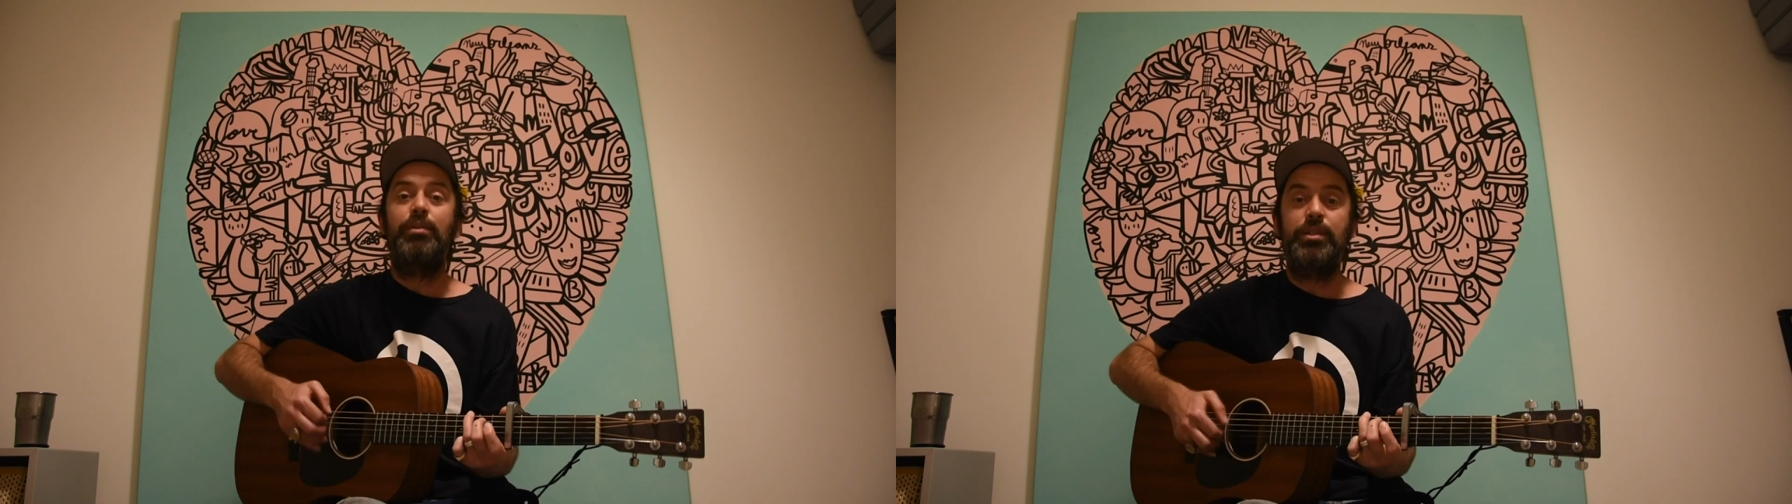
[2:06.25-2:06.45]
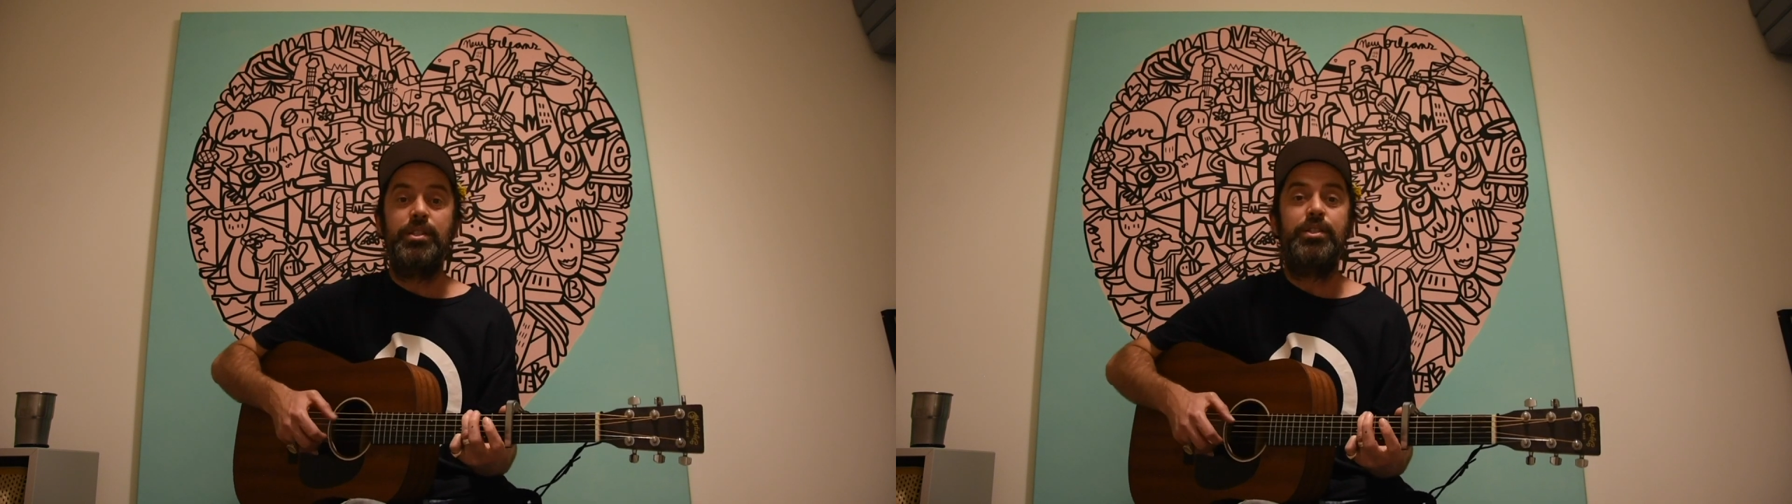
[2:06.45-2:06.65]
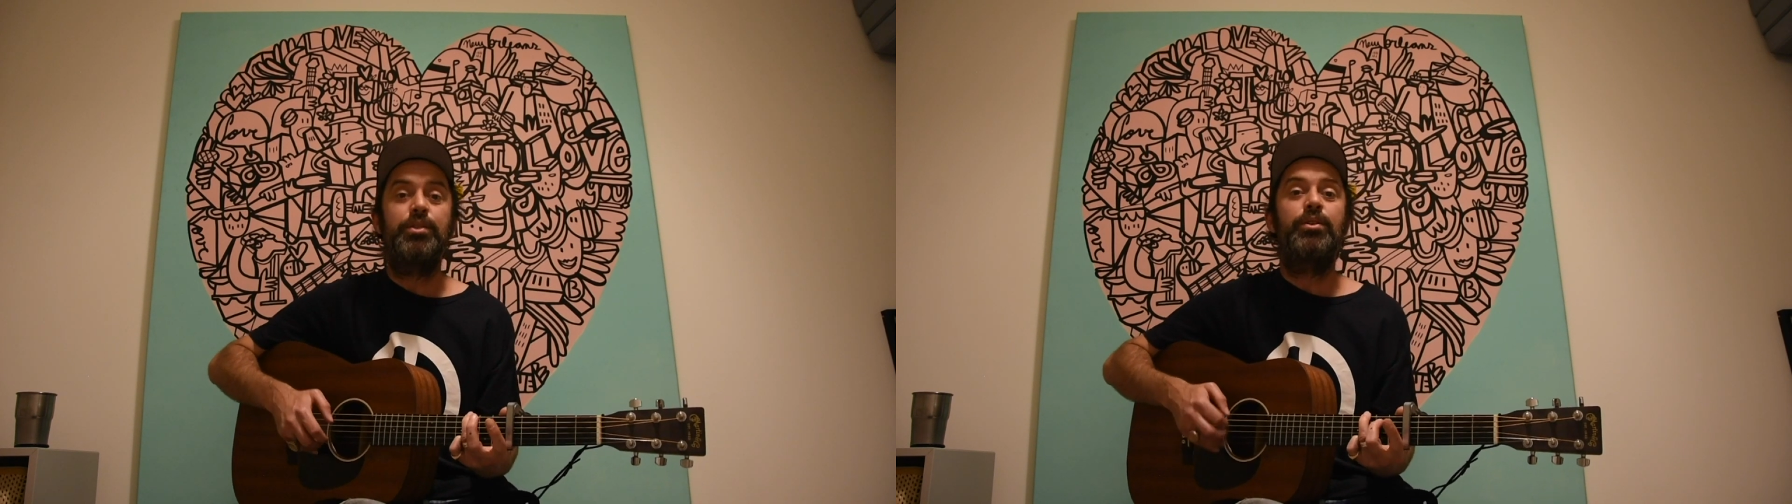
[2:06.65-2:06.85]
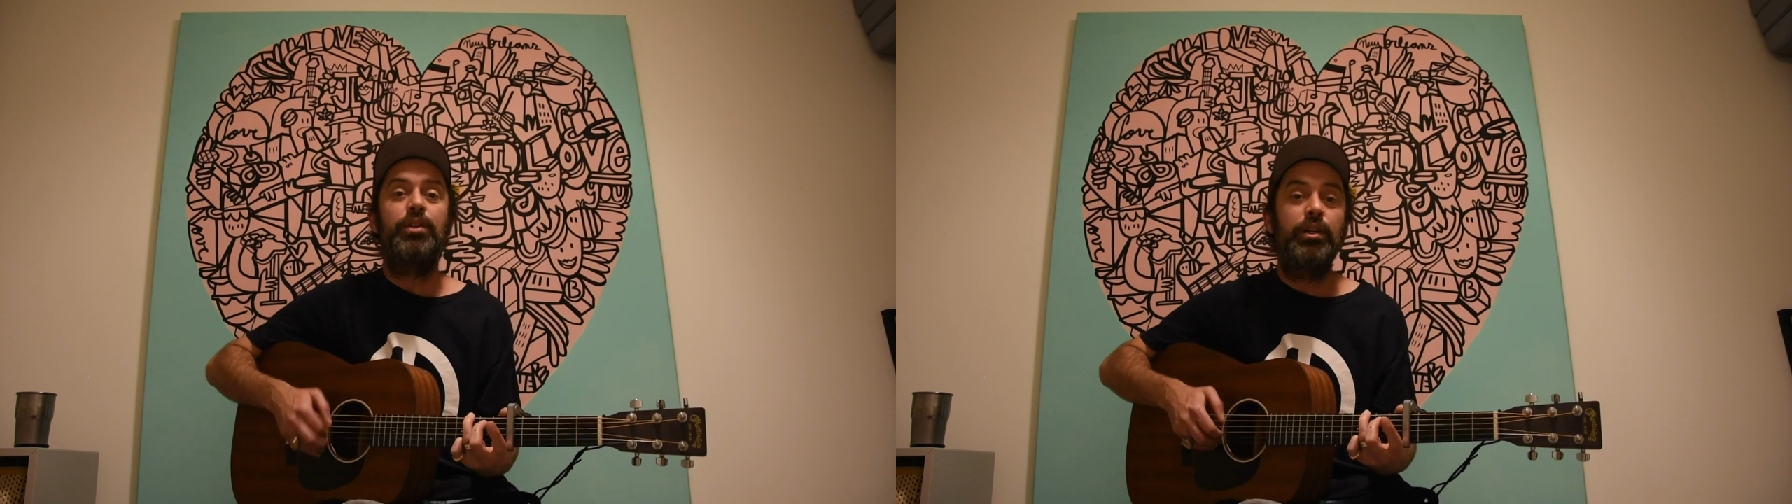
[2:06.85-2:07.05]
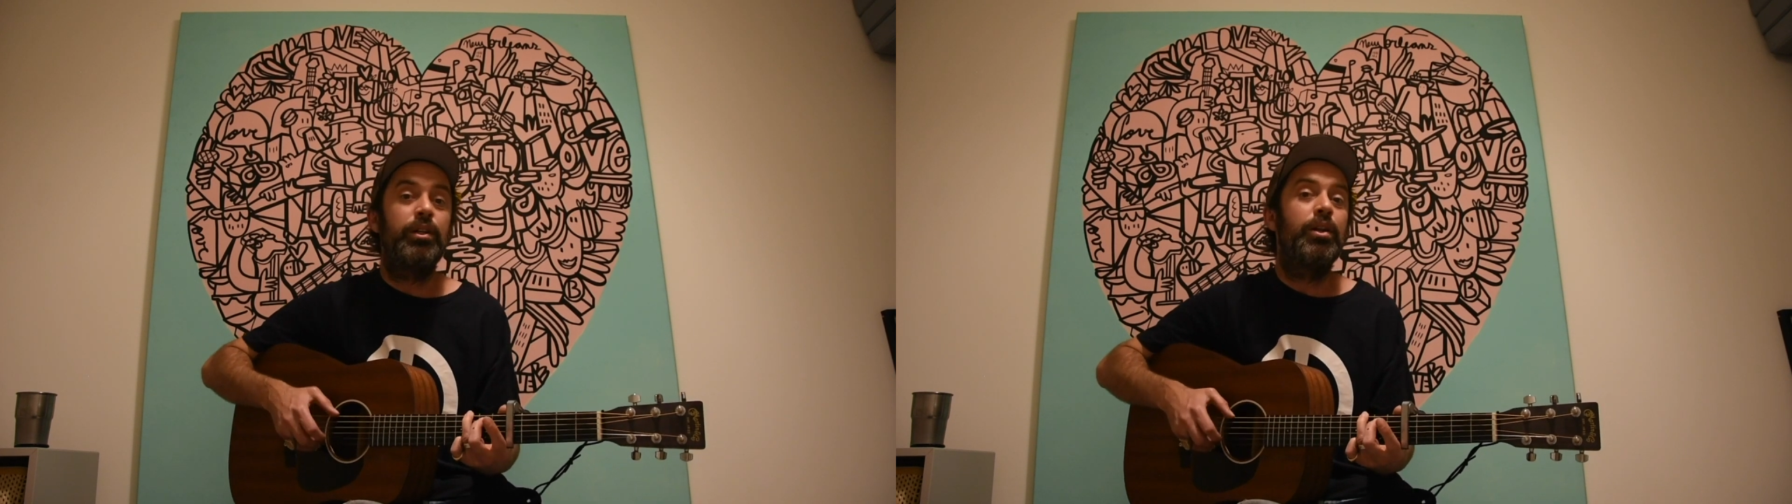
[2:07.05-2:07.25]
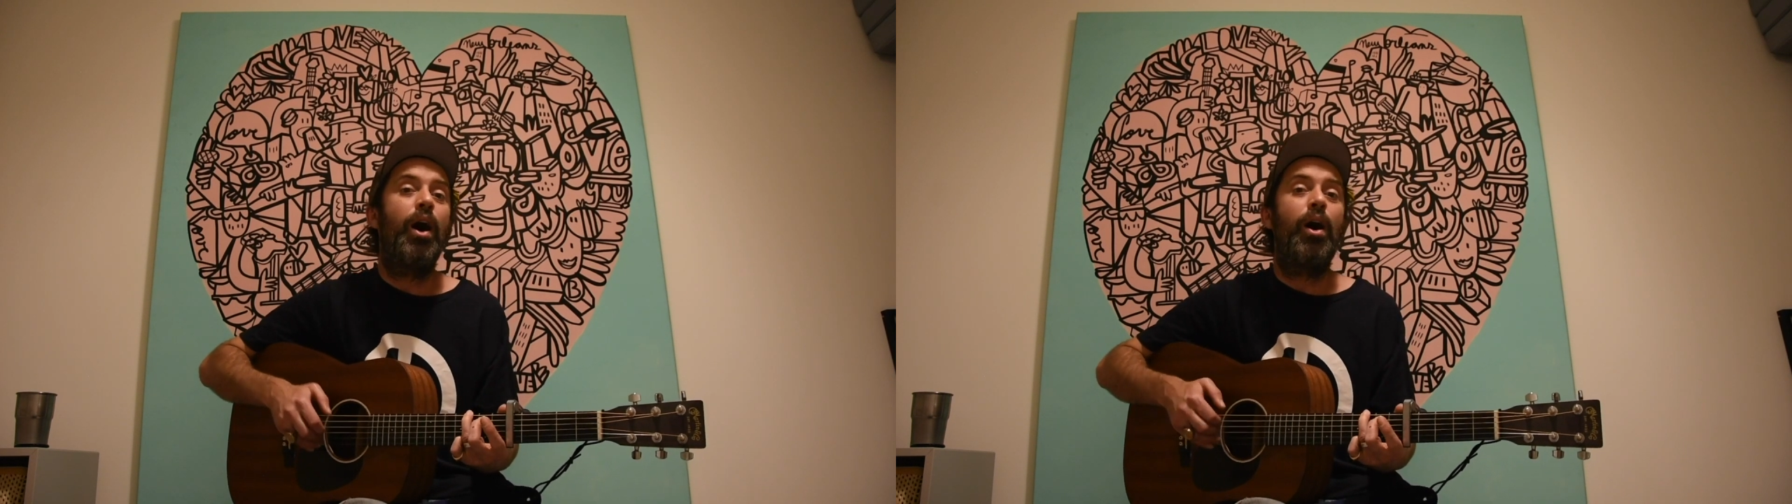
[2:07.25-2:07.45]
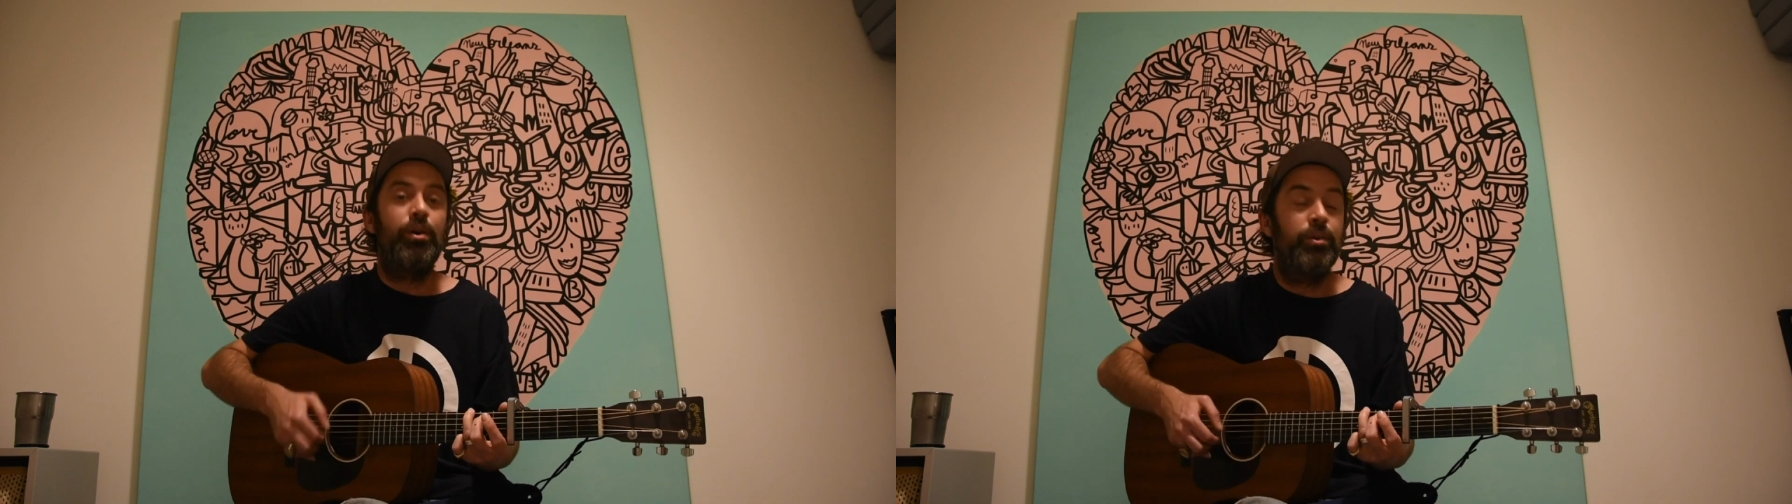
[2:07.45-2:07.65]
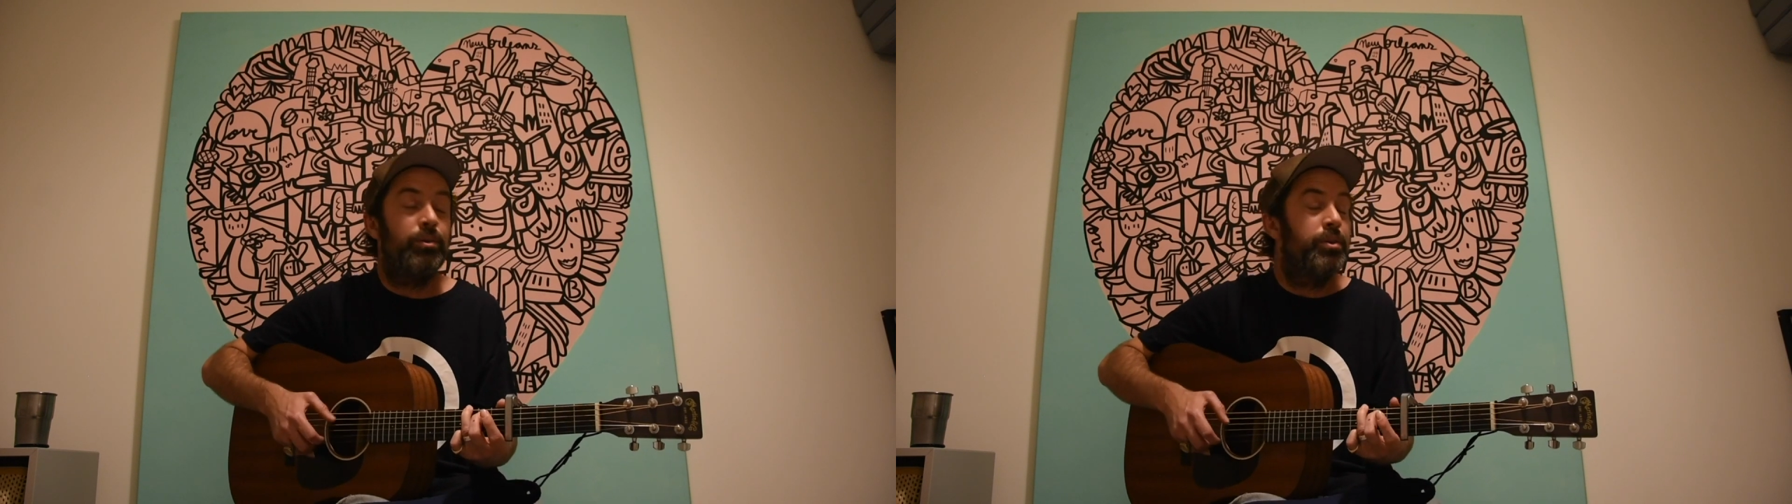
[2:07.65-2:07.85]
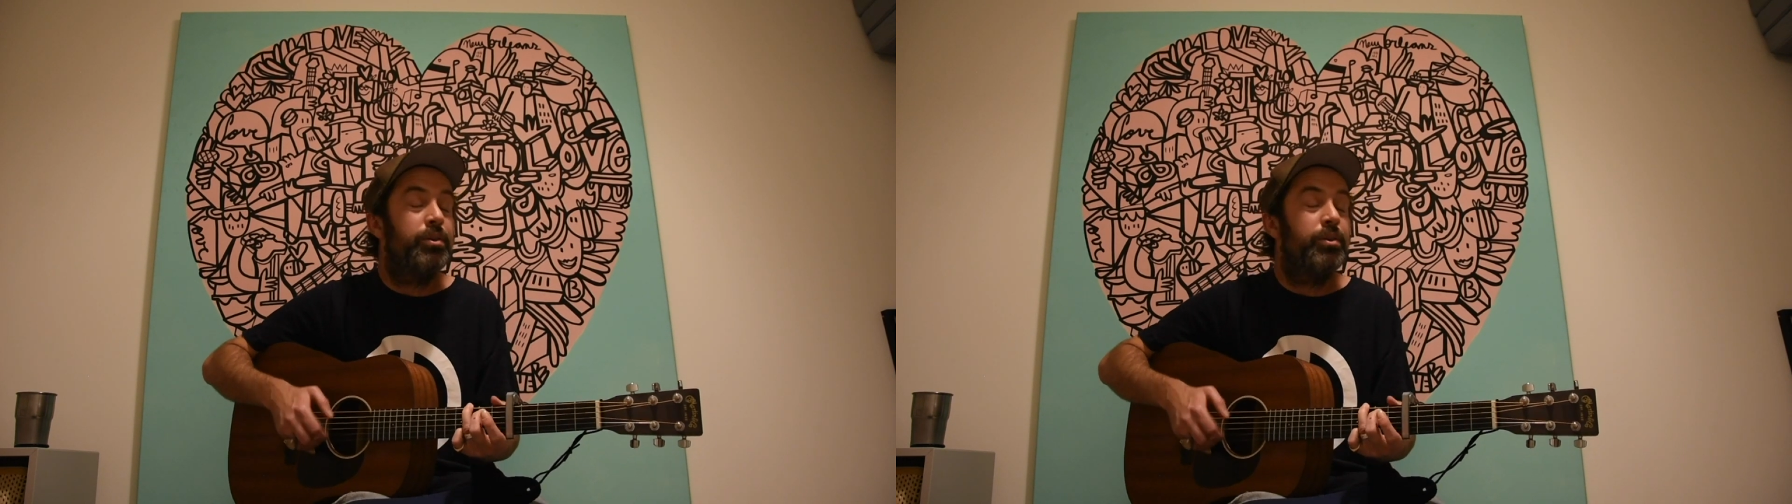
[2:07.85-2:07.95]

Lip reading: was all alone,